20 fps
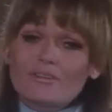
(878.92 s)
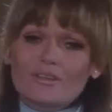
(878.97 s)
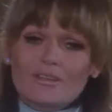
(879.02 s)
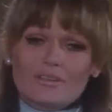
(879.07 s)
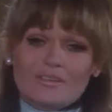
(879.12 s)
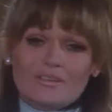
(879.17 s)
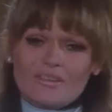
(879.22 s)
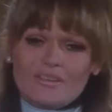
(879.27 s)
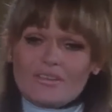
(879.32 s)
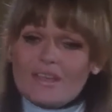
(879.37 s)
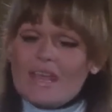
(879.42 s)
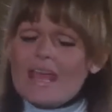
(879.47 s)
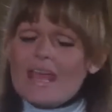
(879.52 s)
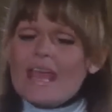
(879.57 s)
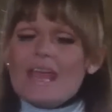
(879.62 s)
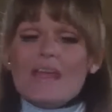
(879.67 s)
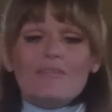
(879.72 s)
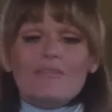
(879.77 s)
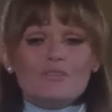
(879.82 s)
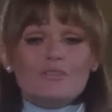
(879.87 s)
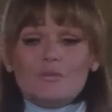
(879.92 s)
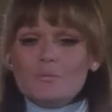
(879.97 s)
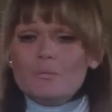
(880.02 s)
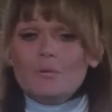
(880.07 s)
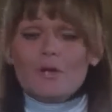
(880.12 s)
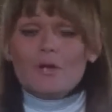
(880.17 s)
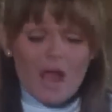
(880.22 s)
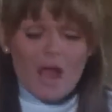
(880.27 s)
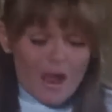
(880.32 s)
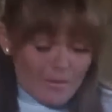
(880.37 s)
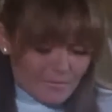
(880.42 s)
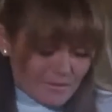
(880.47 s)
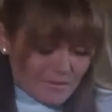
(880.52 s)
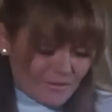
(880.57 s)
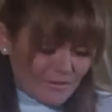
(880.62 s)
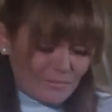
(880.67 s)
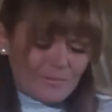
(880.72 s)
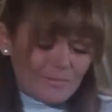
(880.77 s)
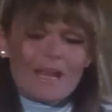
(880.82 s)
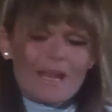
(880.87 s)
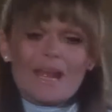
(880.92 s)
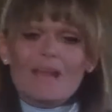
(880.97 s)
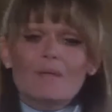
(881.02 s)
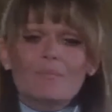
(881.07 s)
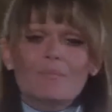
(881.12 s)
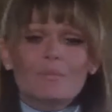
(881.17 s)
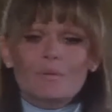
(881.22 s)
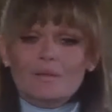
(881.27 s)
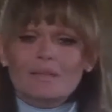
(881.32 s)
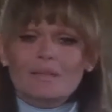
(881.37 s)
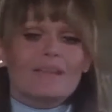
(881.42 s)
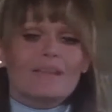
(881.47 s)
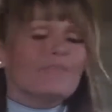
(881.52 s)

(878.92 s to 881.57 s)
"If you promise me, I'll believe you,